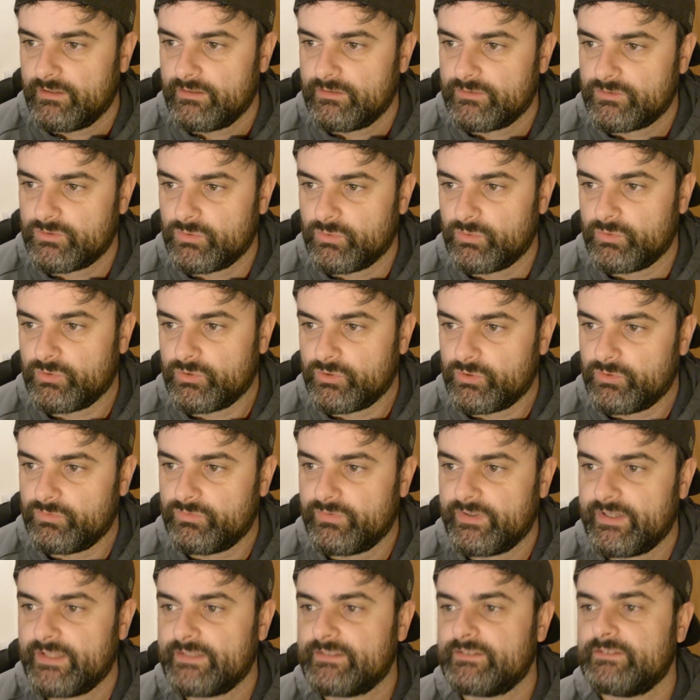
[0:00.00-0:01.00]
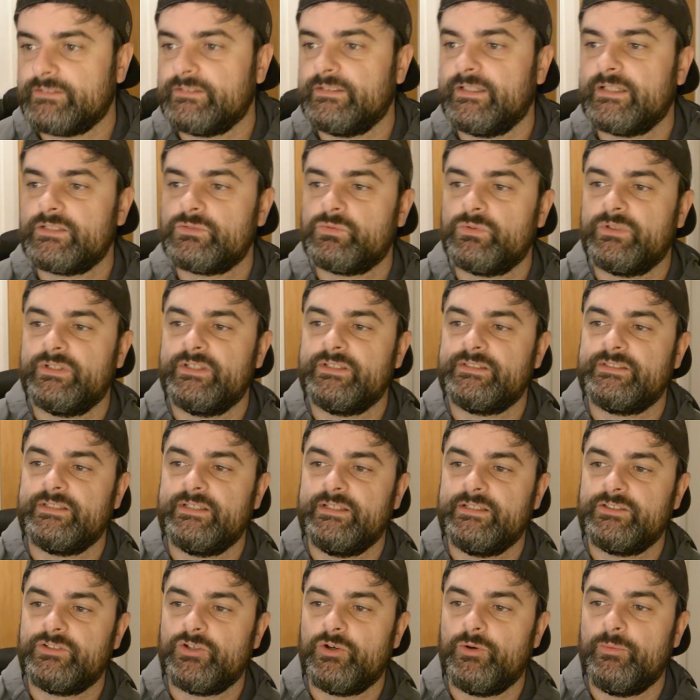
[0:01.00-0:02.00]
so I'm going to go for that. Next one is
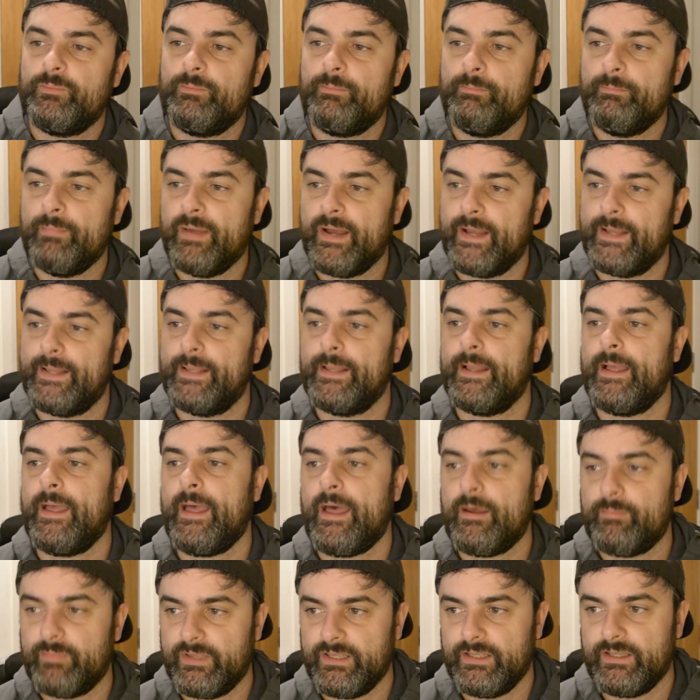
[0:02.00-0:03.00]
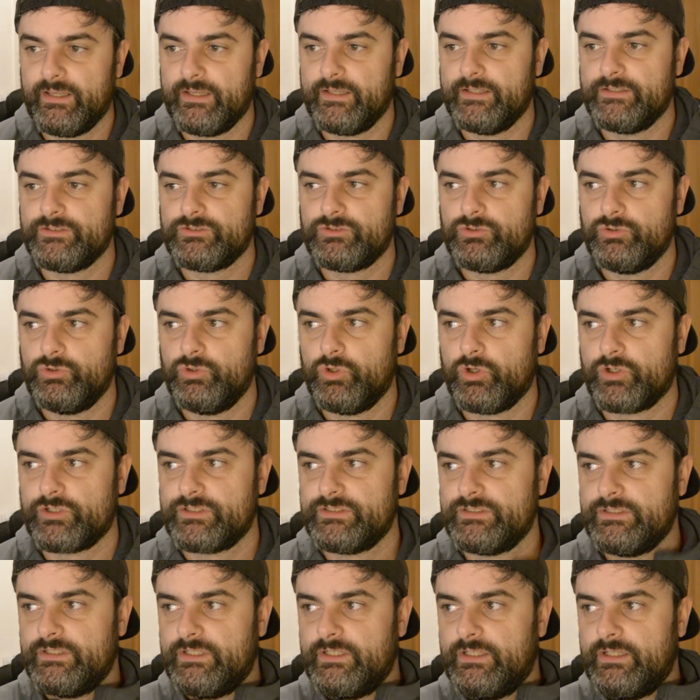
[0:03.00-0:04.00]
Inter Miami against New York
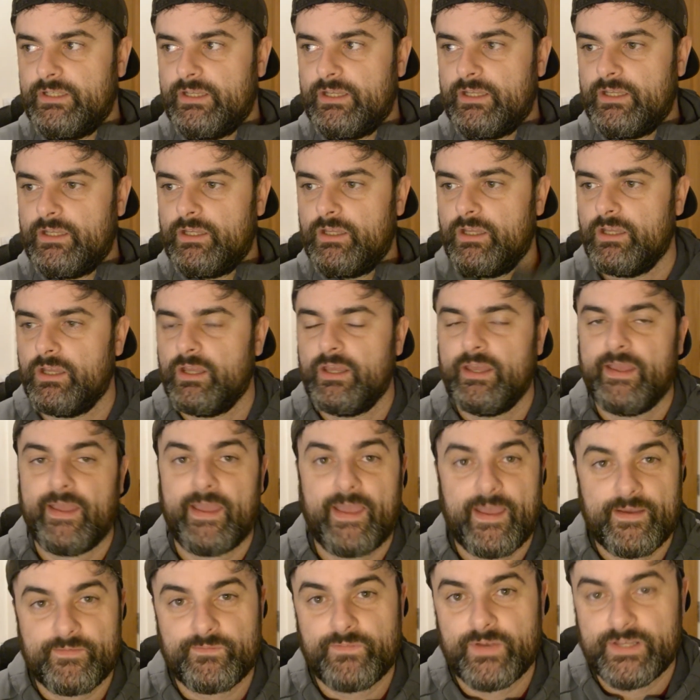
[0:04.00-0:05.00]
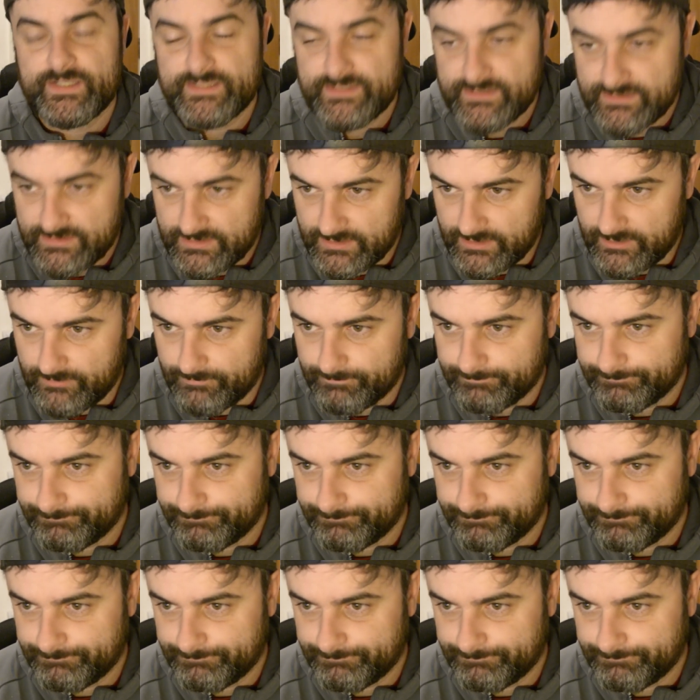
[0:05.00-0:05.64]
City FC.